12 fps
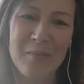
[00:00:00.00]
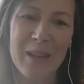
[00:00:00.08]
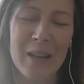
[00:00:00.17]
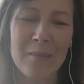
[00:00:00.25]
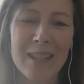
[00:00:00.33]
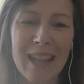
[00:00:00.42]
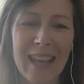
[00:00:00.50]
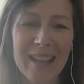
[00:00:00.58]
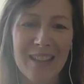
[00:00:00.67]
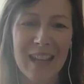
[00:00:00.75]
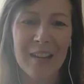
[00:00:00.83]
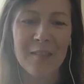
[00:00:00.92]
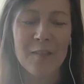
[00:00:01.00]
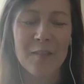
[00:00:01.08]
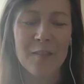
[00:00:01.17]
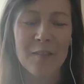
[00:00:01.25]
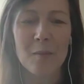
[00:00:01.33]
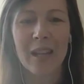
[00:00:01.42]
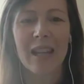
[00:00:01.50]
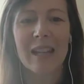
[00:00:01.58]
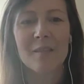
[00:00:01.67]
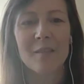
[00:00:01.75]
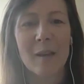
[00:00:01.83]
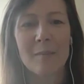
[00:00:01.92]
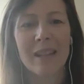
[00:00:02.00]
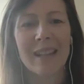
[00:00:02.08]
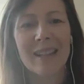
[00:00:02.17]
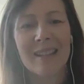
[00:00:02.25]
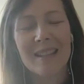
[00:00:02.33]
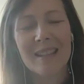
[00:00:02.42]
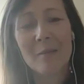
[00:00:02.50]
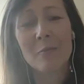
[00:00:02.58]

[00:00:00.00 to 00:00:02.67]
My name is Kate J from the blog Healing Family Eats,